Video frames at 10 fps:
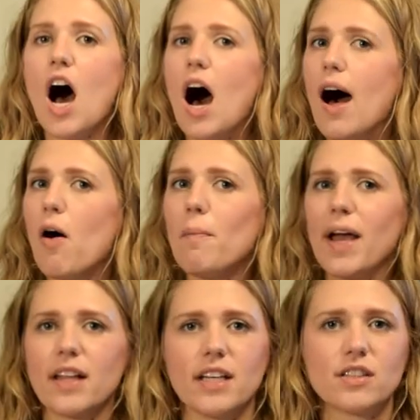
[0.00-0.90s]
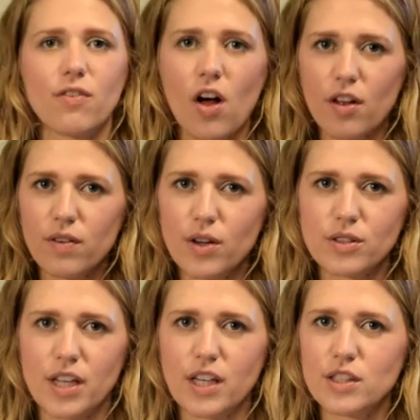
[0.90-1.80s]
I'll make a list of all of
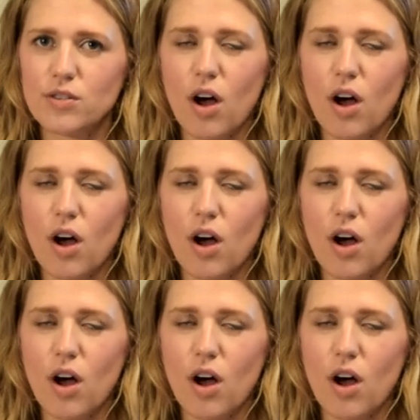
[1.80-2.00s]
those things,